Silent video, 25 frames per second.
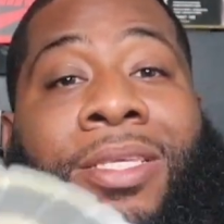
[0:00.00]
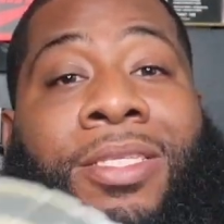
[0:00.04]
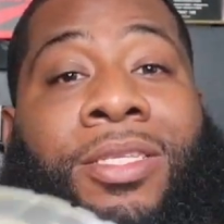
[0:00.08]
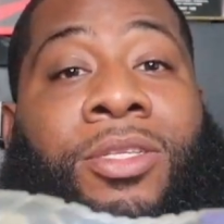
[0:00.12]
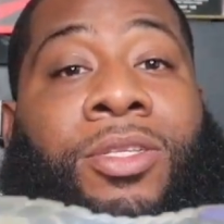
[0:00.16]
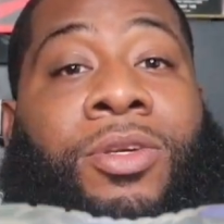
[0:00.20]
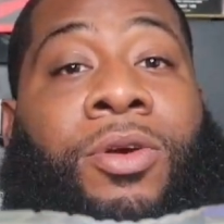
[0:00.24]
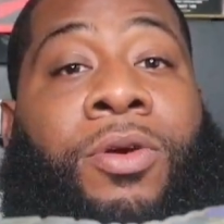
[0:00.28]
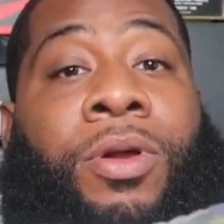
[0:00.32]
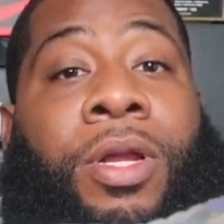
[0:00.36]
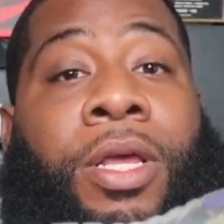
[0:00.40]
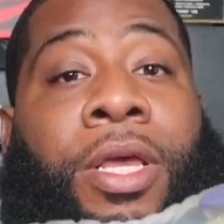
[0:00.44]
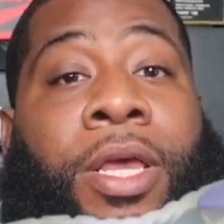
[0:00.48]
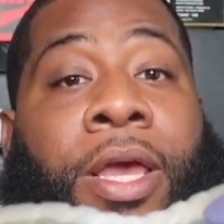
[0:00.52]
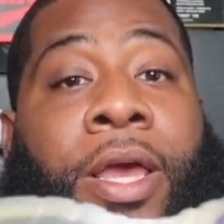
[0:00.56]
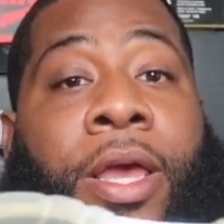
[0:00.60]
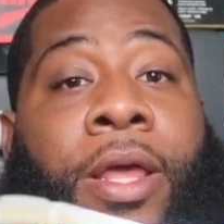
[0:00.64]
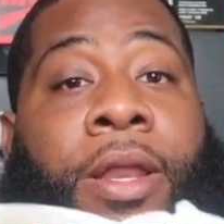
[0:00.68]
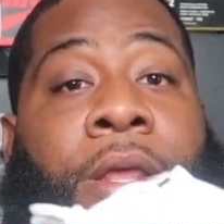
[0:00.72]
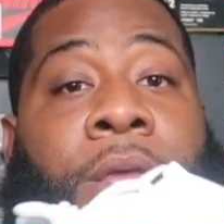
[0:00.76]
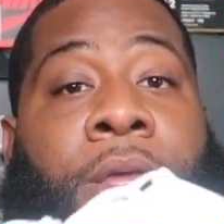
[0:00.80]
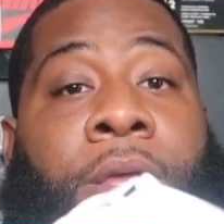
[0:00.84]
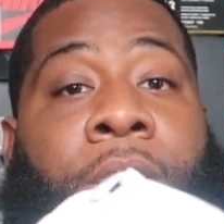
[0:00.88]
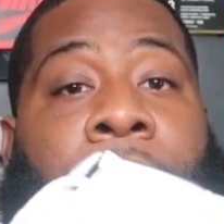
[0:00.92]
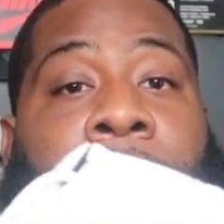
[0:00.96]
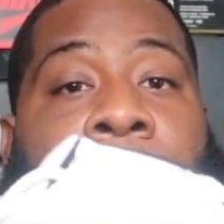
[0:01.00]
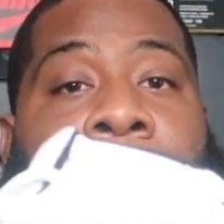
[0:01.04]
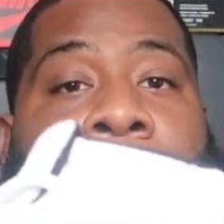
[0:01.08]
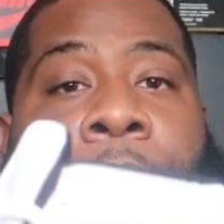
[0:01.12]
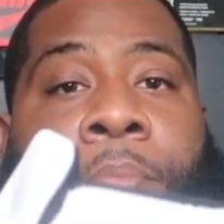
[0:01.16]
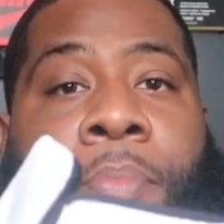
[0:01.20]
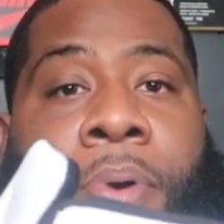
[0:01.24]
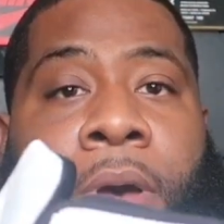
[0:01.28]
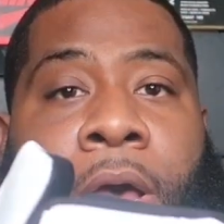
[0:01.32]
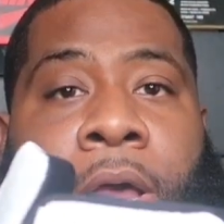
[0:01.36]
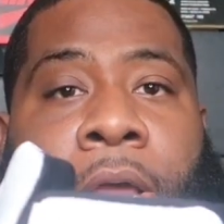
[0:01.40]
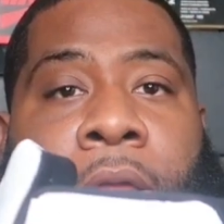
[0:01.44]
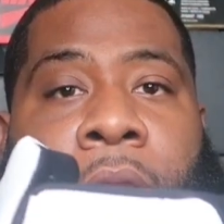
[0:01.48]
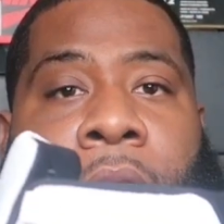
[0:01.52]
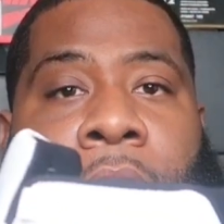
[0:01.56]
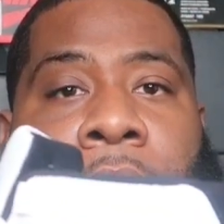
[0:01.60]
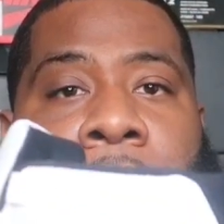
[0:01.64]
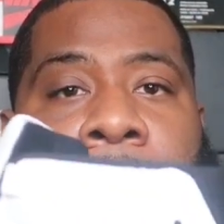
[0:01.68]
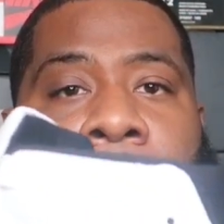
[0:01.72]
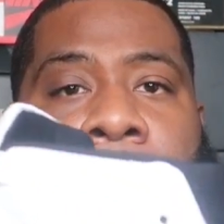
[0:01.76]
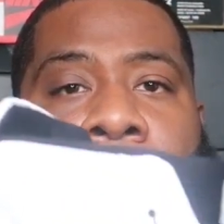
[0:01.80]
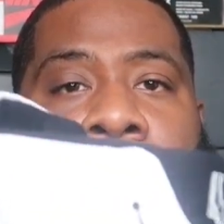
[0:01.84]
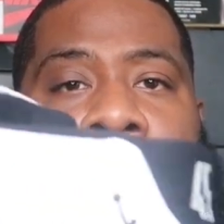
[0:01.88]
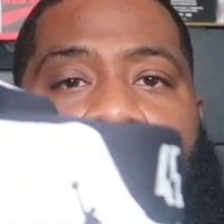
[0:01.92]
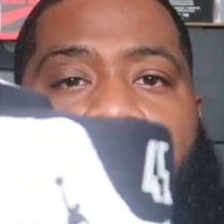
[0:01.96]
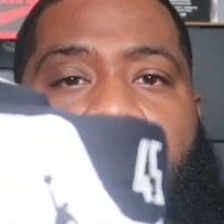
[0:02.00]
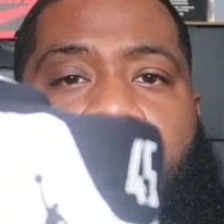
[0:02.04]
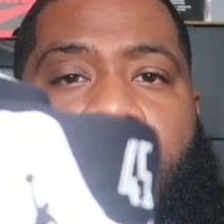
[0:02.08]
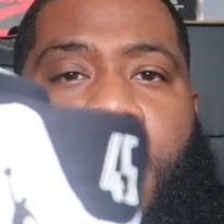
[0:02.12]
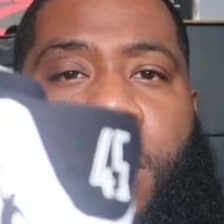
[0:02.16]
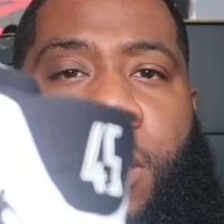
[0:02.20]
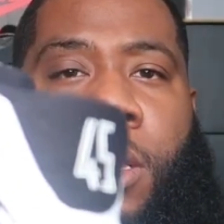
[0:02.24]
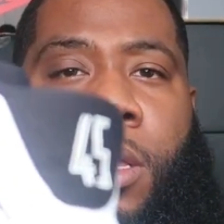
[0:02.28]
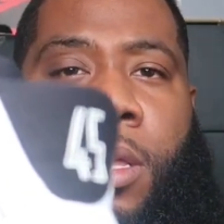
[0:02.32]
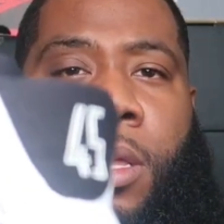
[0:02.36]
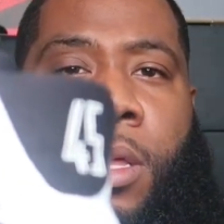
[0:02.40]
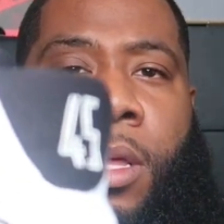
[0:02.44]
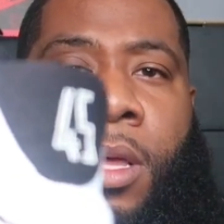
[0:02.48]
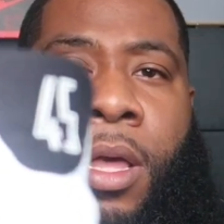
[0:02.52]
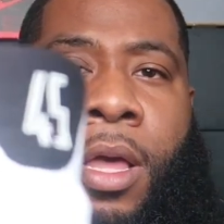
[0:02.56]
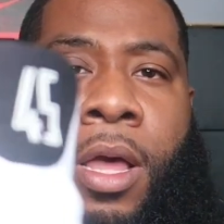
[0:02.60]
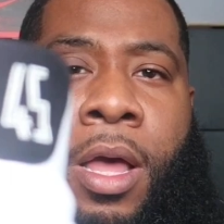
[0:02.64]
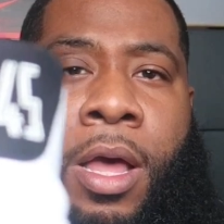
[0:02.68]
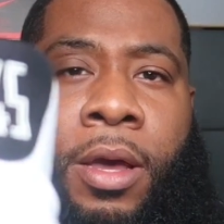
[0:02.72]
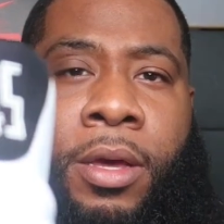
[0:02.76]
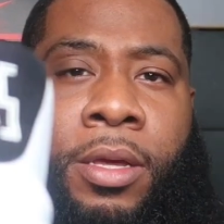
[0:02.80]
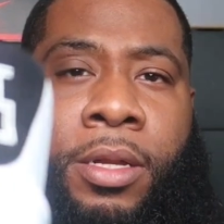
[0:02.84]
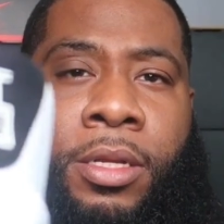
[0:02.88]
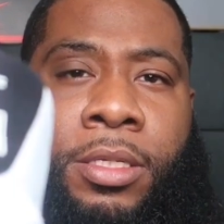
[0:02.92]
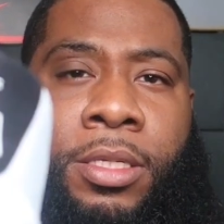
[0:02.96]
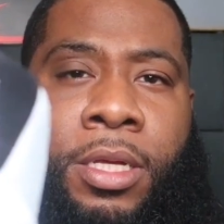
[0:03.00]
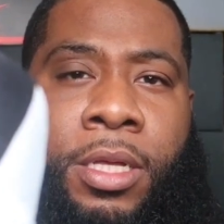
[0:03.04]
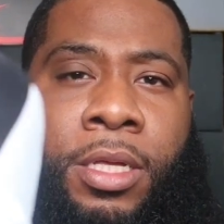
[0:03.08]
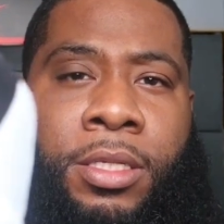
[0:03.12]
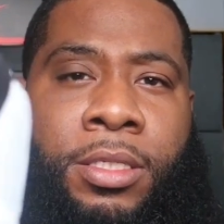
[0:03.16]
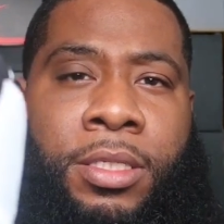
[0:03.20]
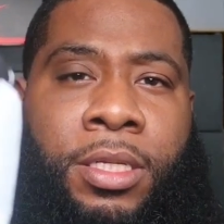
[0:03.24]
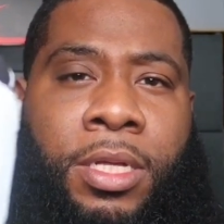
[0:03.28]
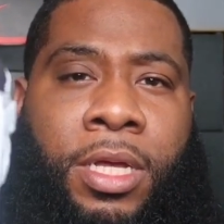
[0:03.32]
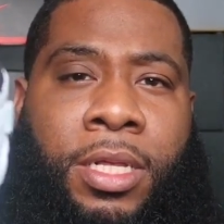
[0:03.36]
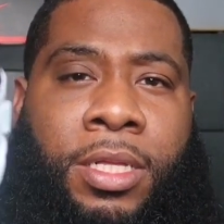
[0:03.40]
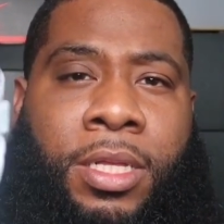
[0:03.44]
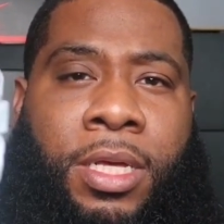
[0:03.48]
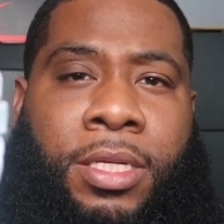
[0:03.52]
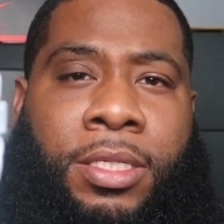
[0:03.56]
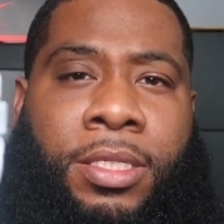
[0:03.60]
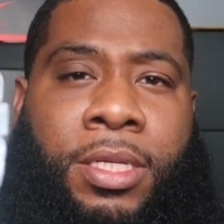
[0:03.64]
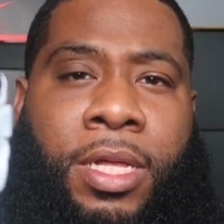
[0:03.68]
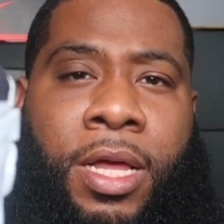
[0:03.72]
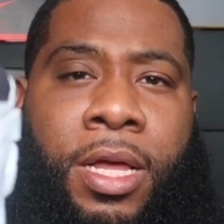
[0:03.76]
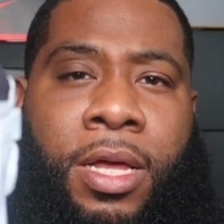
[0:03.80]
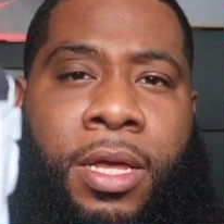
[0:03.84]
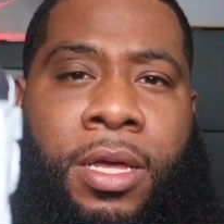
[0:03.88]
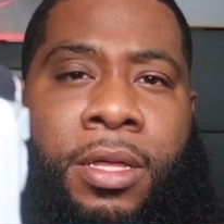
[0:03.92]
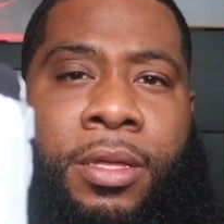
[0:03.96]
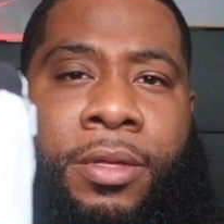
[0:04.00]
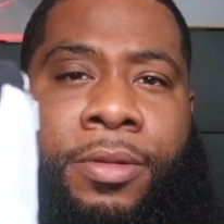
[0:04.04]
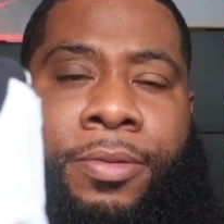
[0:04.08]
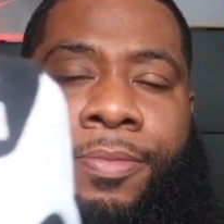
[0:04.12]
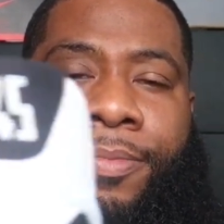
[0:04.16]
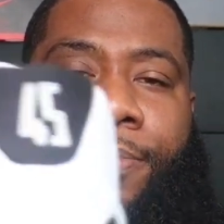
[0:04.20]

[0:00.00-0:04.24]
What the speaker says: isn't turning yet, but how can you tell it's not dead stock?